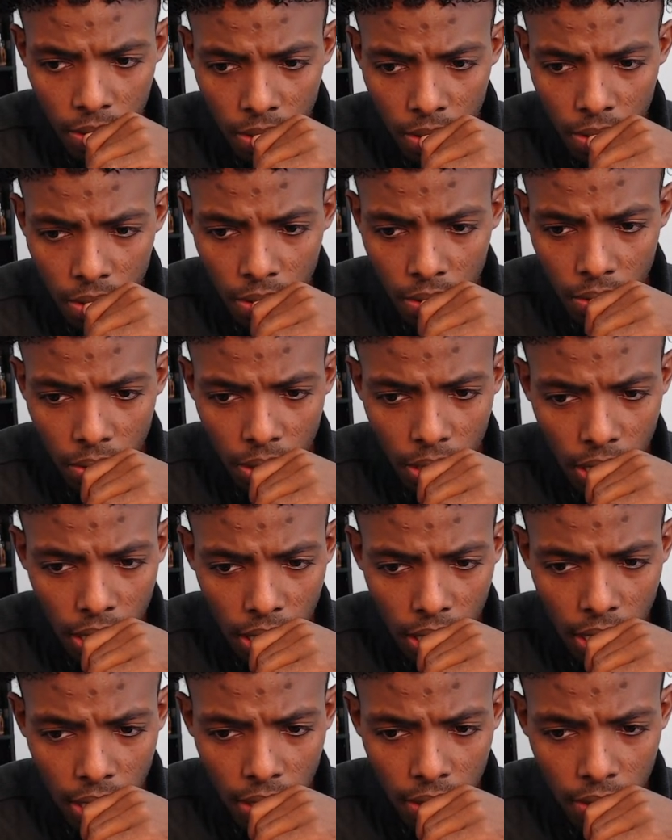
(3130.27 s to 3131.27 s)

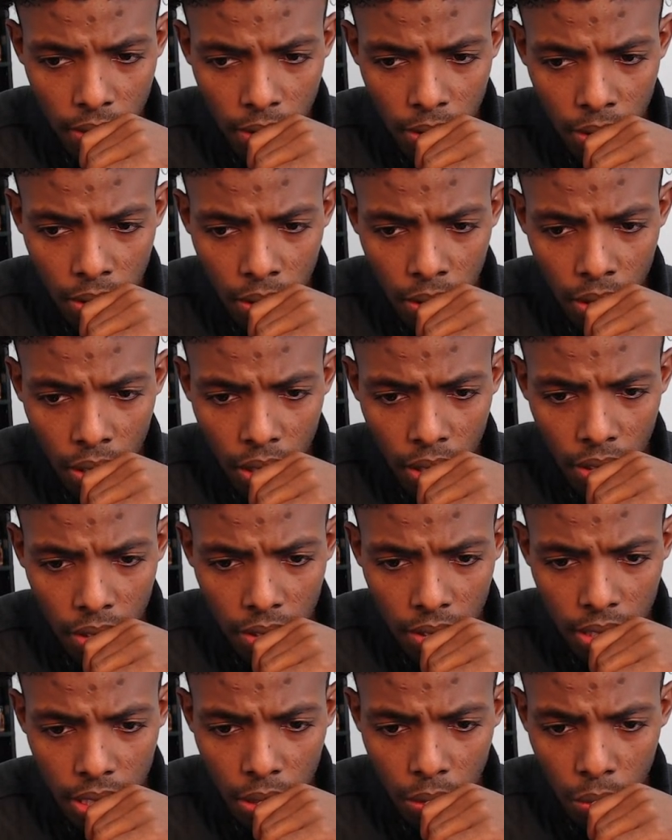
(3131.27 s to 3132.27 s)
Okay. Need to
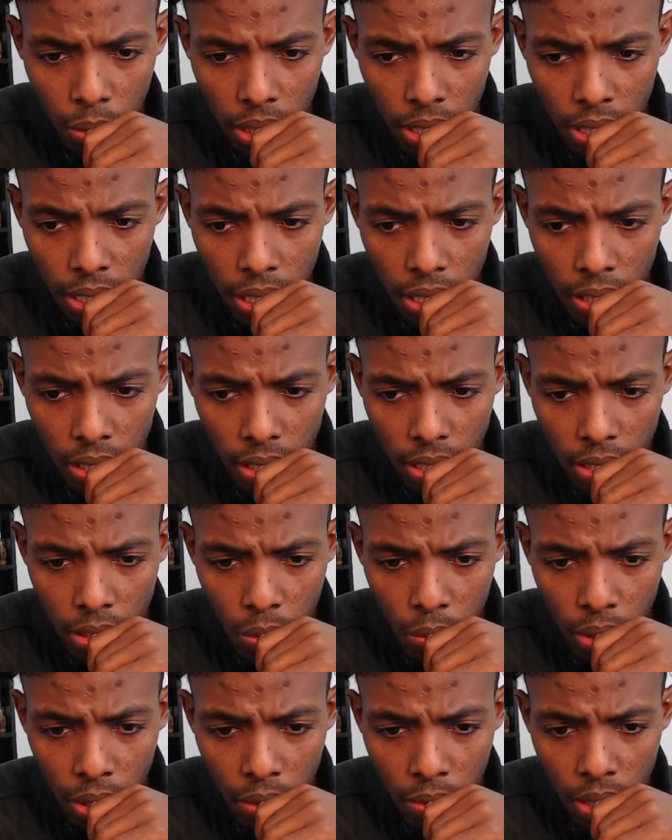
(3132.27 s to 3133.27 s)
see wick here. There's a
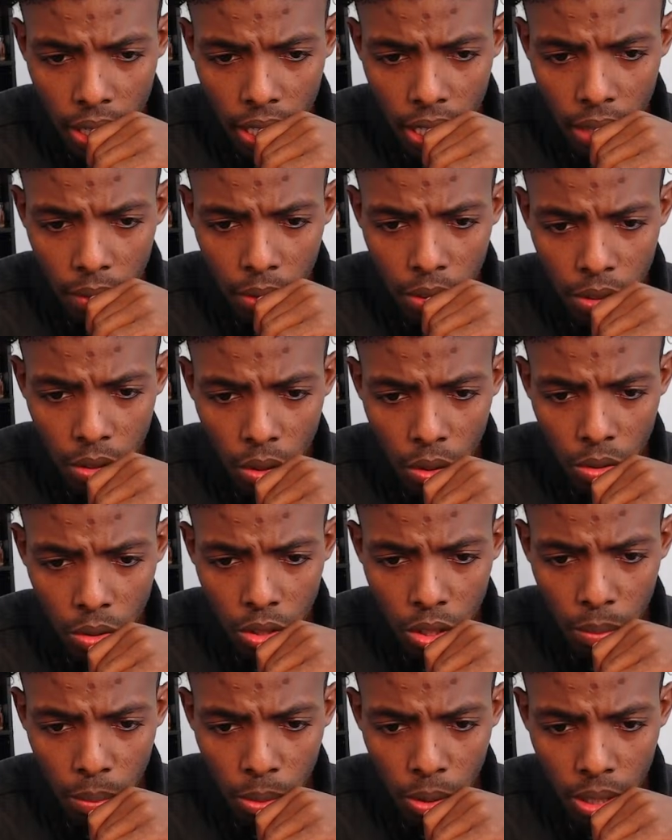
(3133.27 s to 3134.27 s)
wick right here, which is also
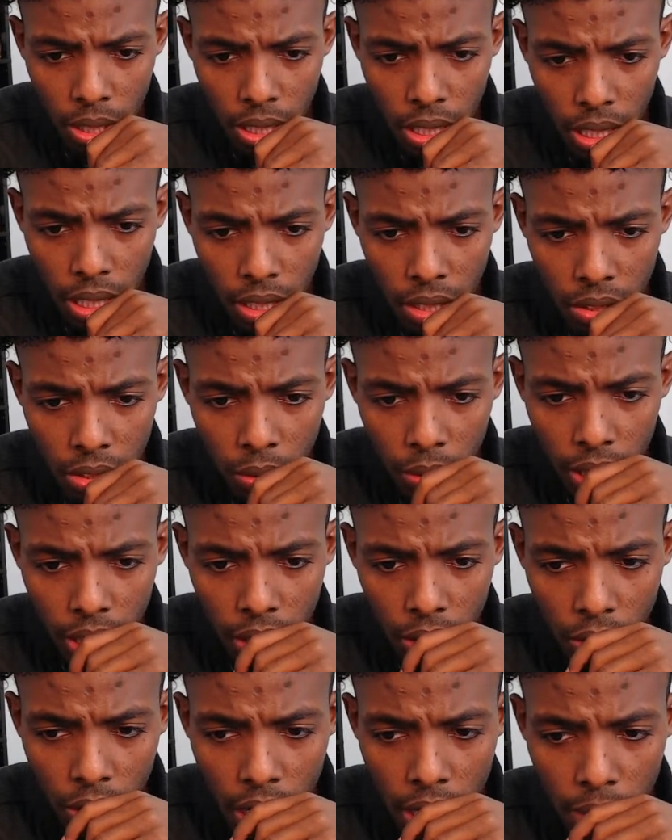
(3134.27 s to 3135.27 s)
supported here. So I can
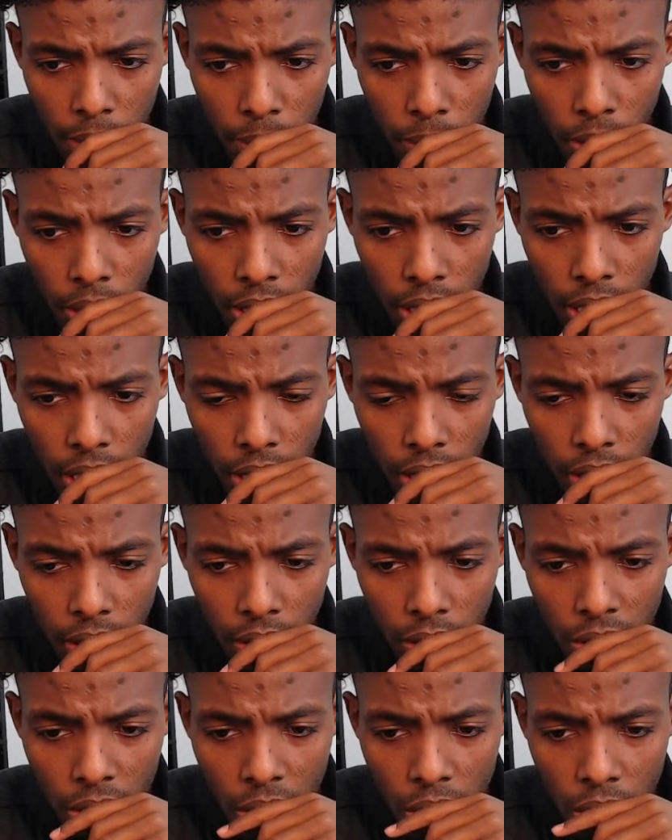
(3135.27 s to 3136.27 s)
go ahead and mark here.
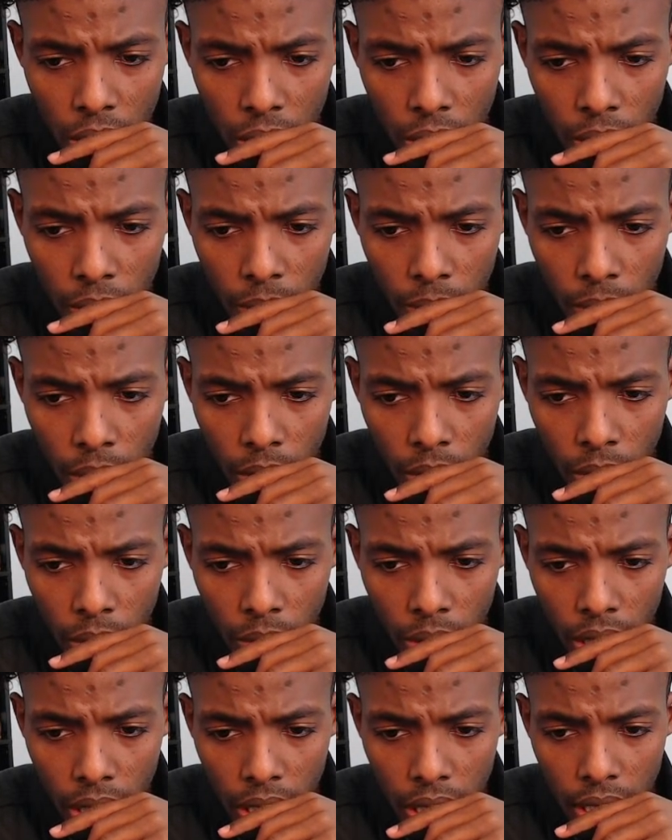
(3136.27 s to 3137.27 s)
Mark
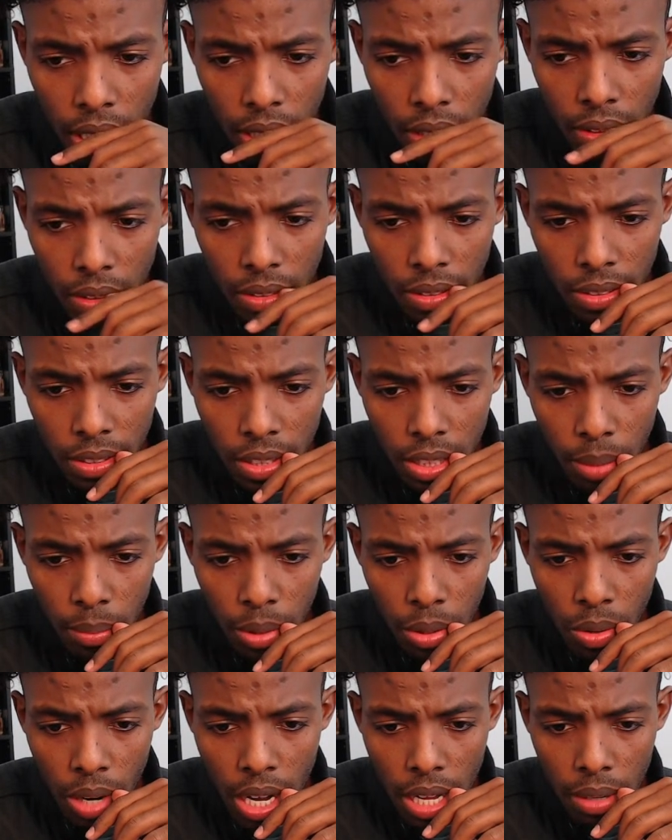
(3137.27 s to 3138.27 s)
right here. So I'm gonna
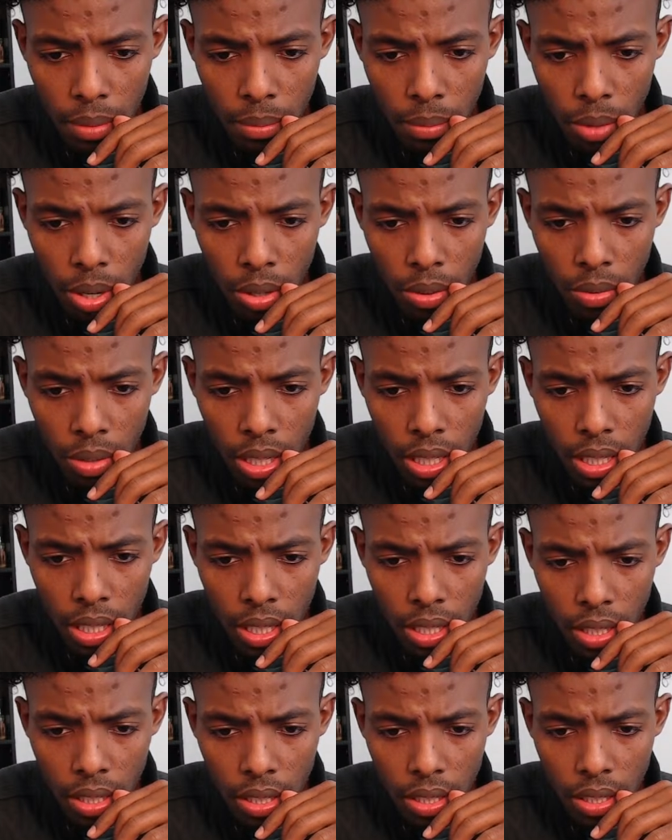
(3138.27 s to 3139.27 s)
go ahead and mark right here.